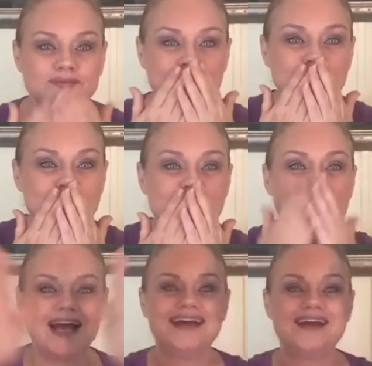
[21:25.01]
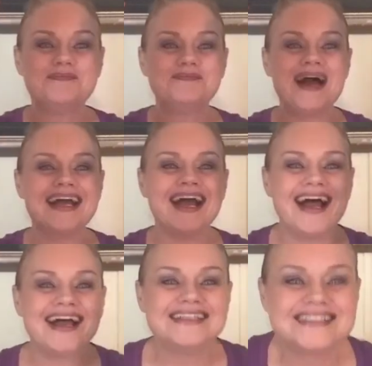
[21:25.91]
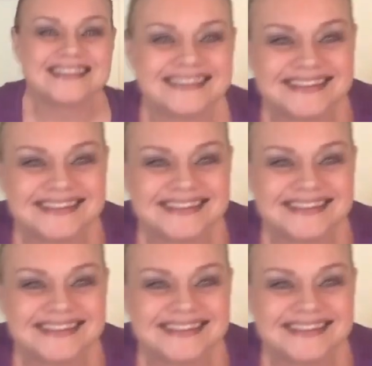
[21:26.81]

Mwah. Bye, guys.